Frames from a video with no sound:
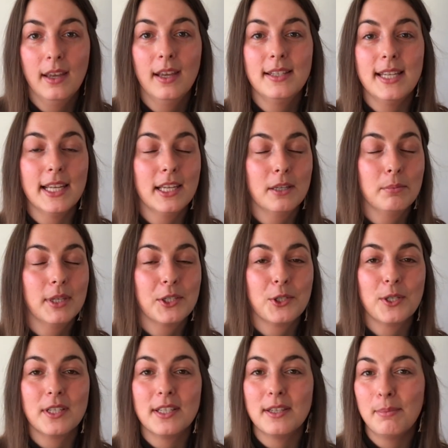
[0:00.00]
Taking a picture
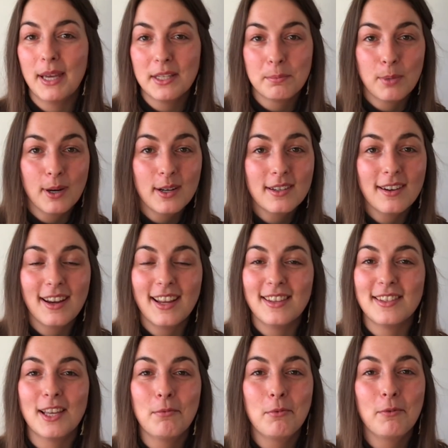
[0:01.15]
is the best part, and
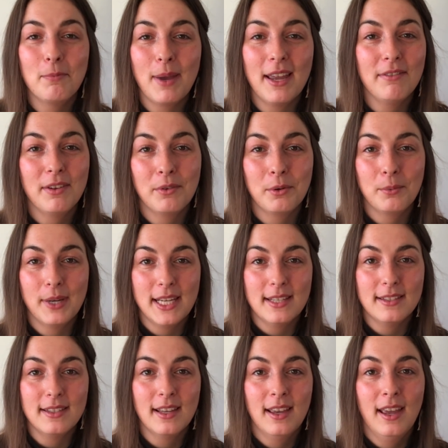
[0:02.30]
some of my favorite ways
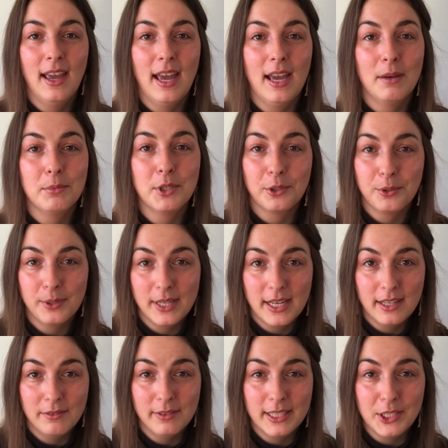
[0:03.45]
to
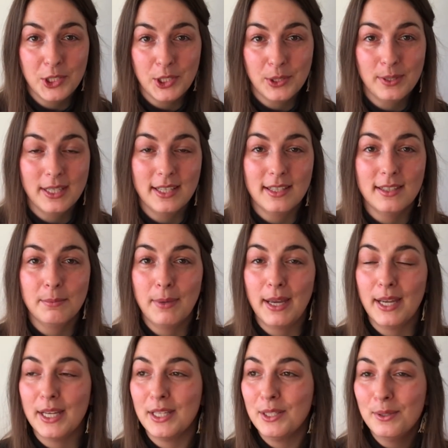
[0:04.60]
creatively shoot is
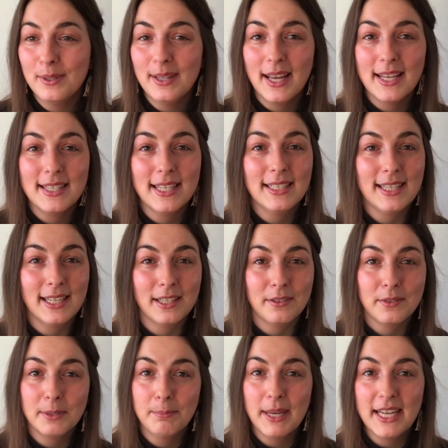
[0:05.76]
by utilizing negative
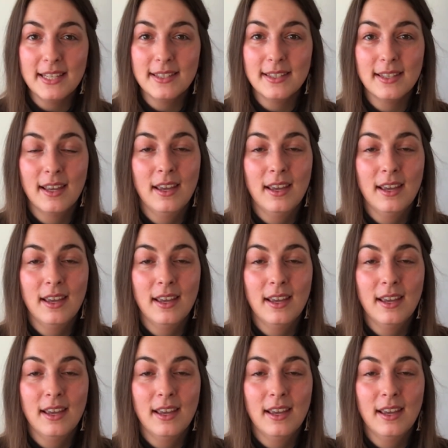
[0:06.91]
space,